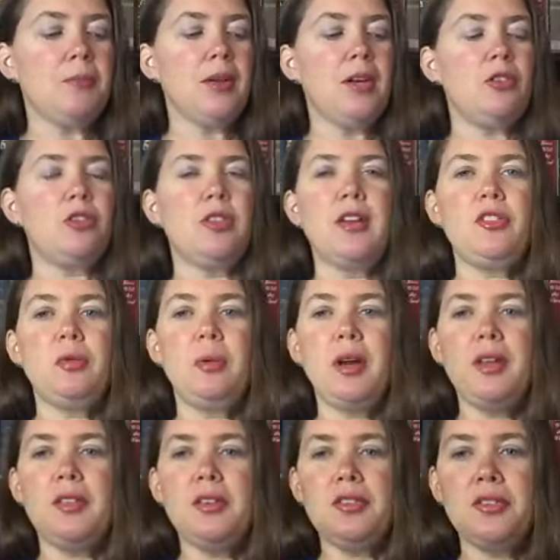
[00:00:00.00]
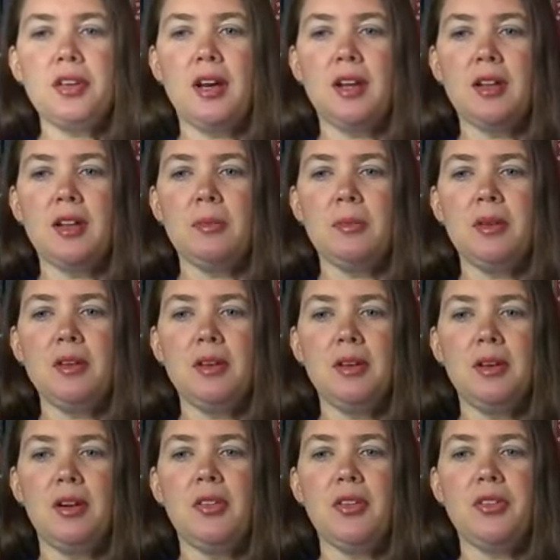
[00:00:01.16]
So that's why this column
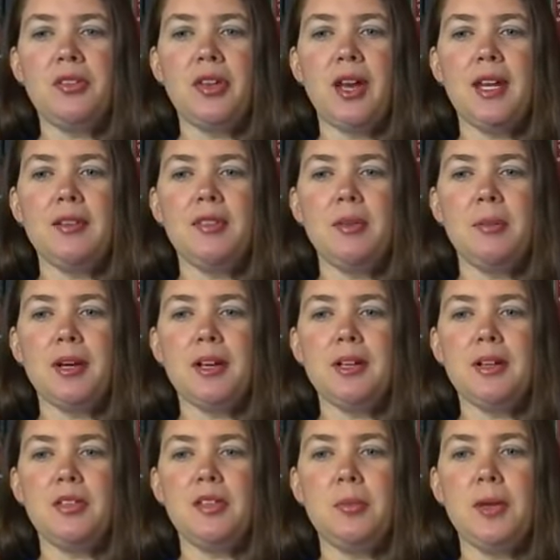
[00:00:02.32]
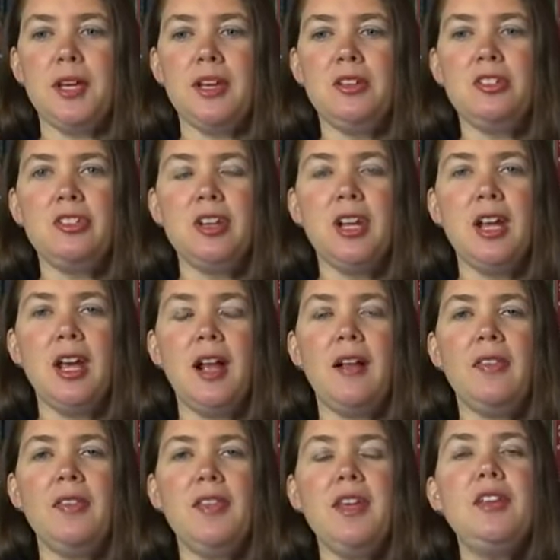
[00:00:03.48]
on the side of the bucket list page,
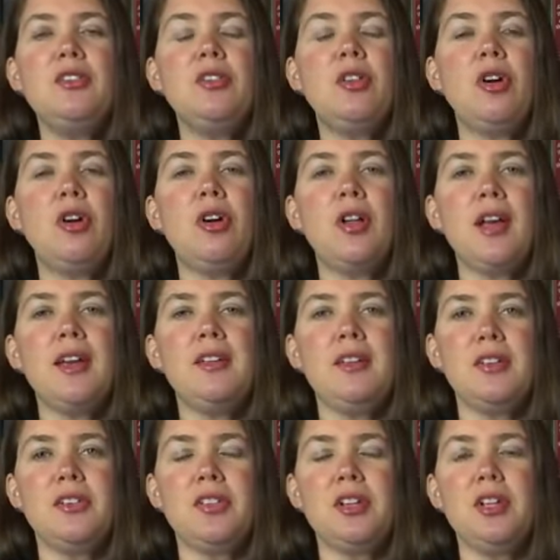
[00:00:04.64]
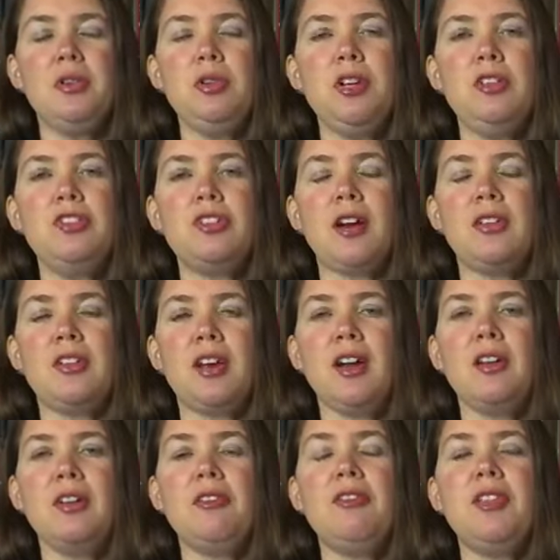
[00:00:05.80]
these are all ideas that you can jot down
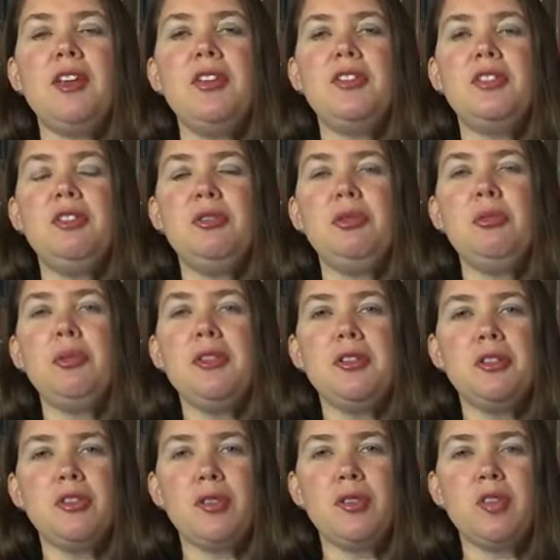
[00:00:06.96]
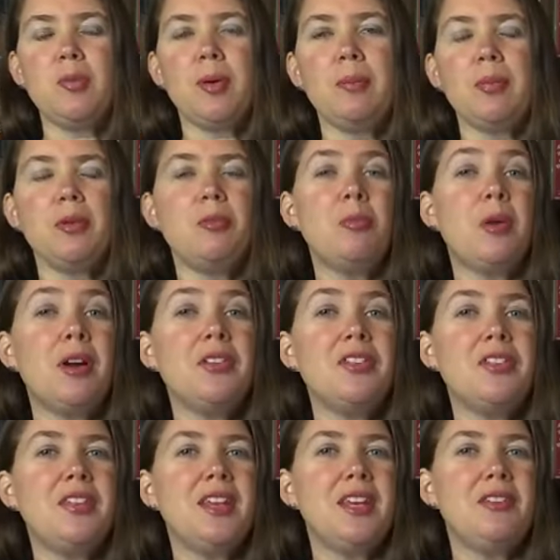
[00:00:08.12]
of things to do with your service member once
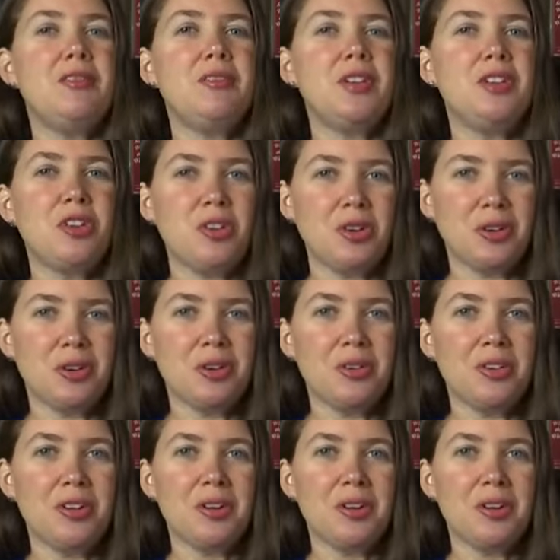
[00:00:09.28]
they've returned.